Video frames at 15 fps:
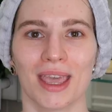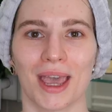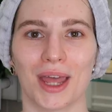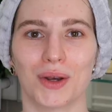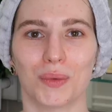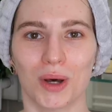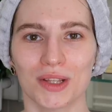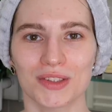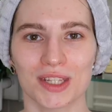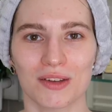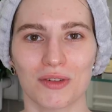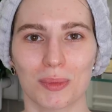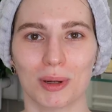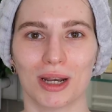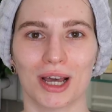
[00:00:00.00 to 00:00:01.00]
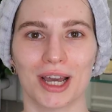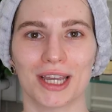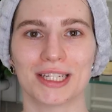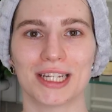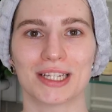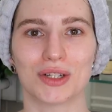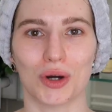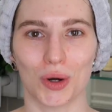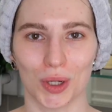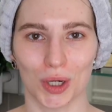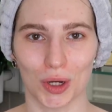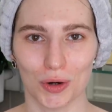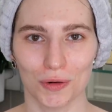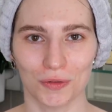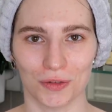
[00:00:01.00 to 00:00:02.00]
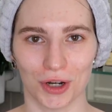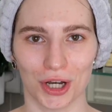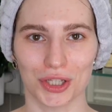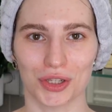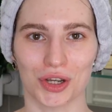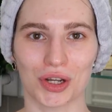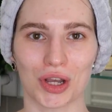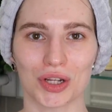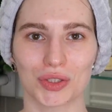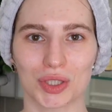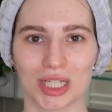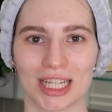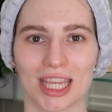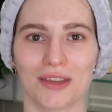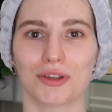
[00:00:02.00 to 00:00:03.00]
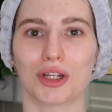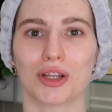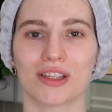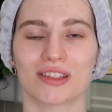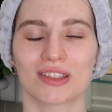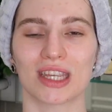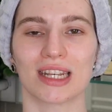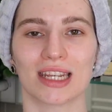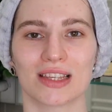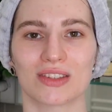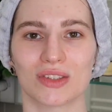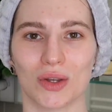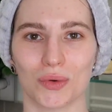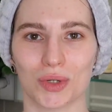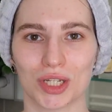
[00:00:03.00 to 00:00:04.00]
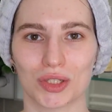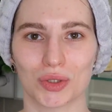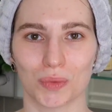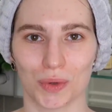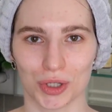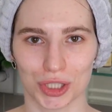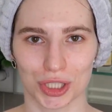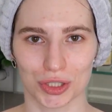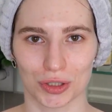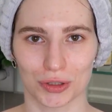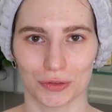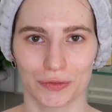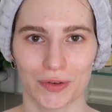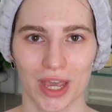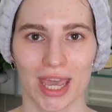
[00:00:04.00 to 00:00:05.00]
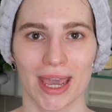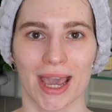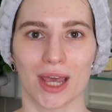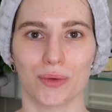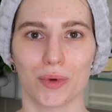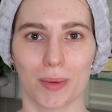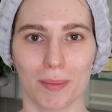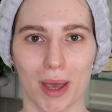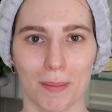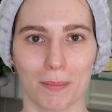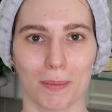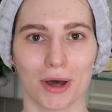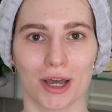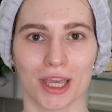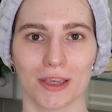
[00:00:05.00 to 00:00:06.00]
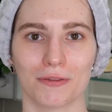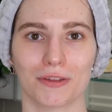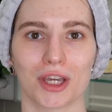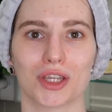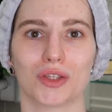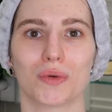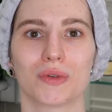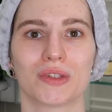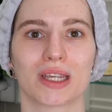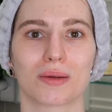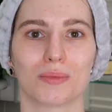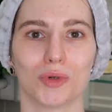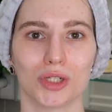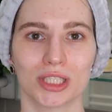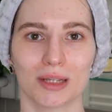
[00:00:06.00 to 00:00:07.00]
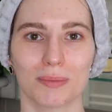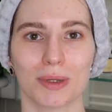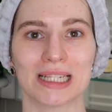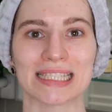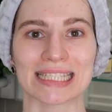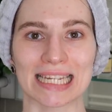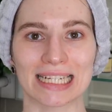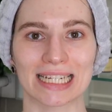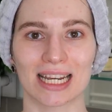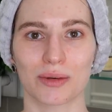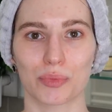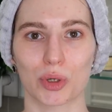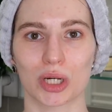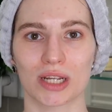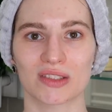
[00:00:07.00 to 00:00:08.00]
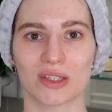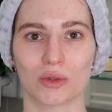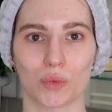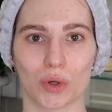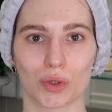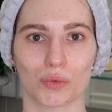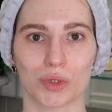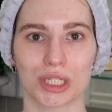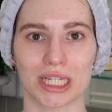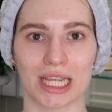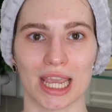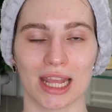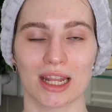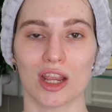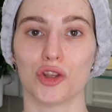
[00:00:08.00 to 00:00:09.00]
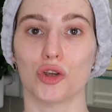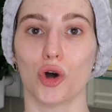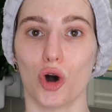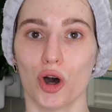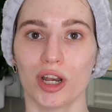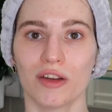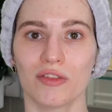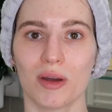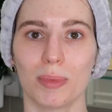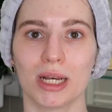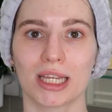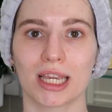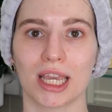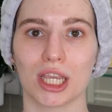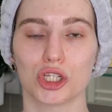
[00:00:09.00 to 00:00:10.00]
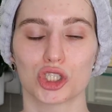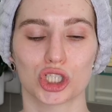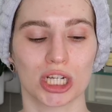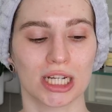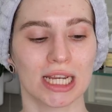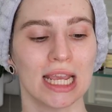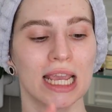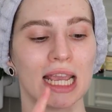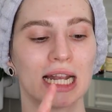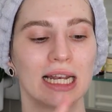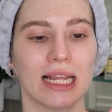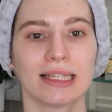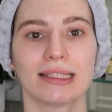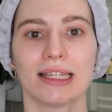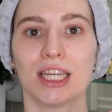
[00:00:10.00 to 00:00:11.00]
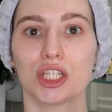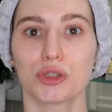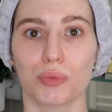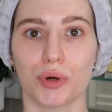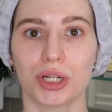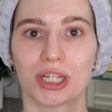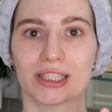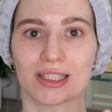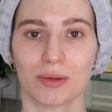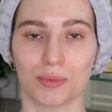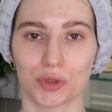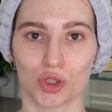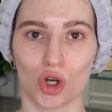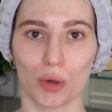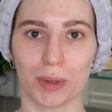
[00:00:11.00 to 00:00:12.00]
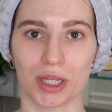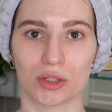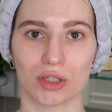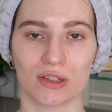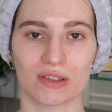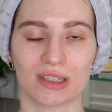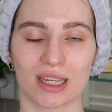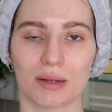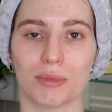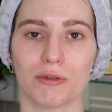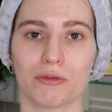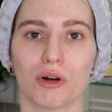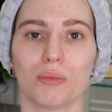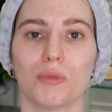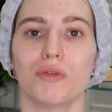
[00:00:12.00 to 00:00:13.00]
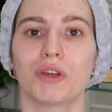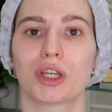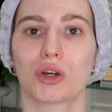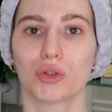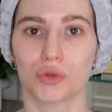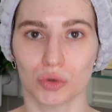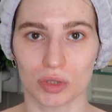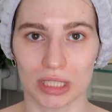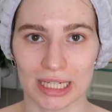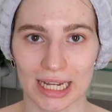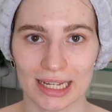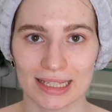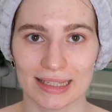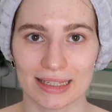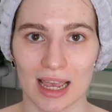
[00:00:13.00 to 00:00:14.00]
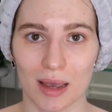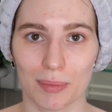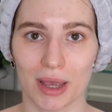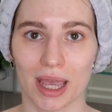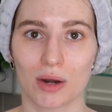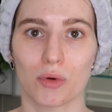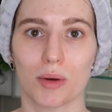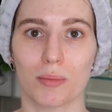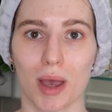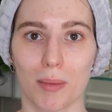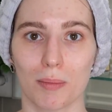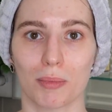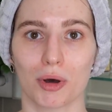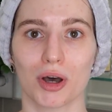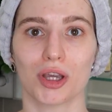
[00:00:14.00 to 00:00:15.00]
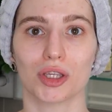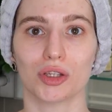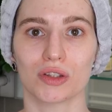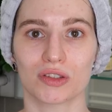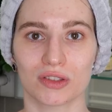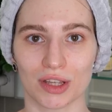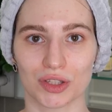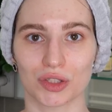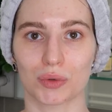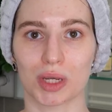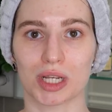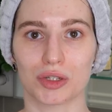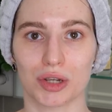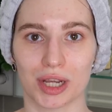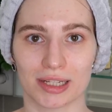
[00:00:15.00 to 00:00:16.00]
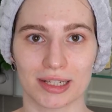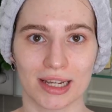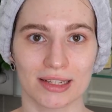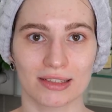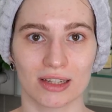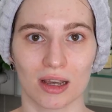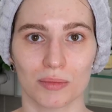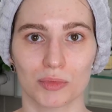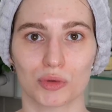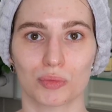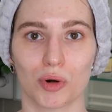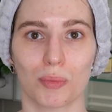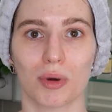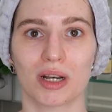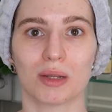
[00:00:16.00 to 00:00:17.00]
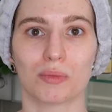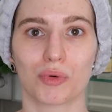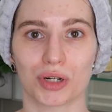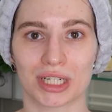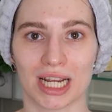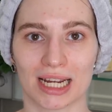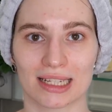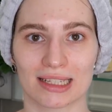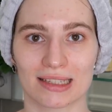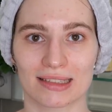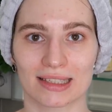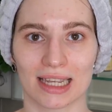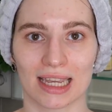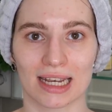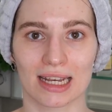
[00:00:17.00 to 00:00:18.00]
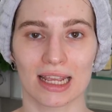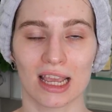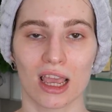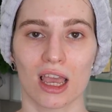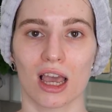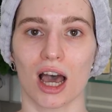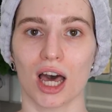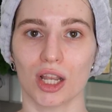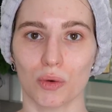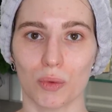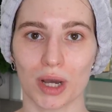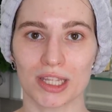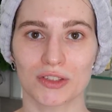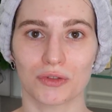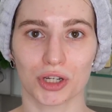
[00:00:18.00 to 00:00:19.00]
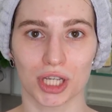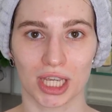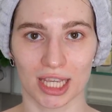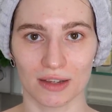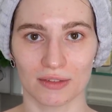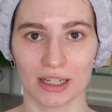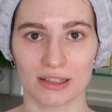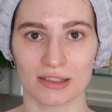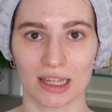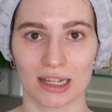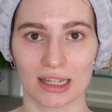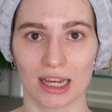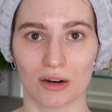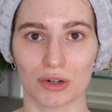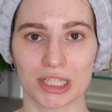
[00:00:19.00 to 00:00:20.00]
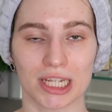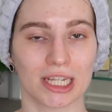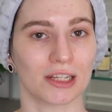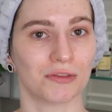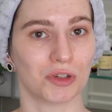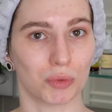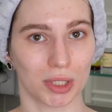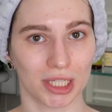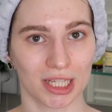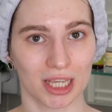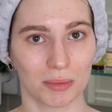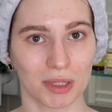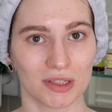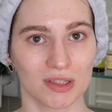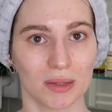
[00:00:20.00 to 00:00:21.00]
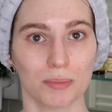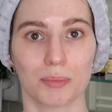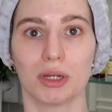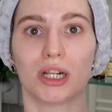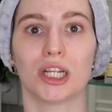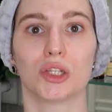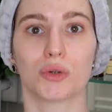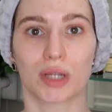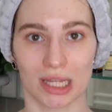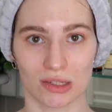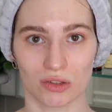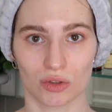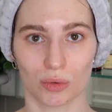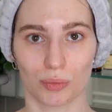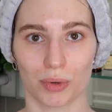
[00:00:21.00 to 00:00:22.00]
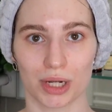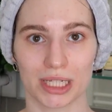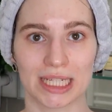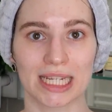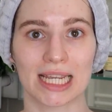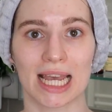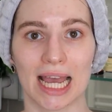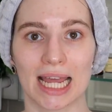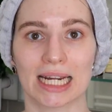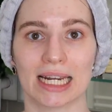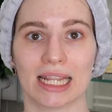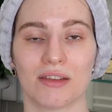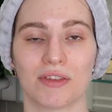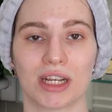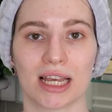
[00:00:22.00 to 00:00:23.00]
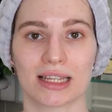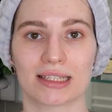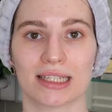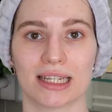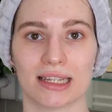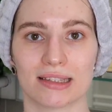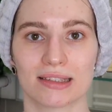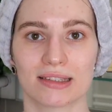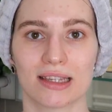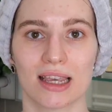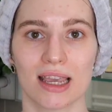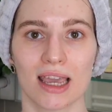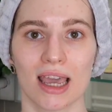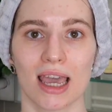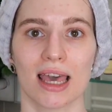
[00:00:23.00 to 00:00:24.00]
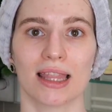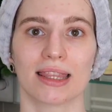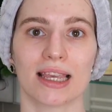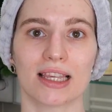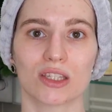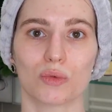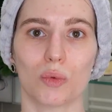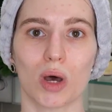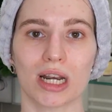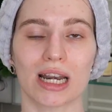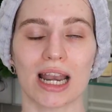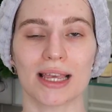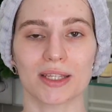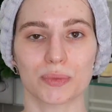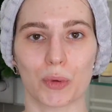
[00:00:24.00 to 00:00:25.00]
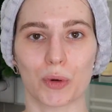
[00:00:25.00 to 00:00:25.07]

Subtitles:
And once you've applied it all over, you're going to leave it on the skin. There's no need to wash it off. And remember, if you're using multiple skincare products in one routine, the order of application, let each product absorb into the skin before moving on to the next step. And remember your sunscreen during daytime to properly protect the skin. Otherwise, for your evening skincare routine, if you want to keep it simple, you can stop right here and leave it as it is. There's one last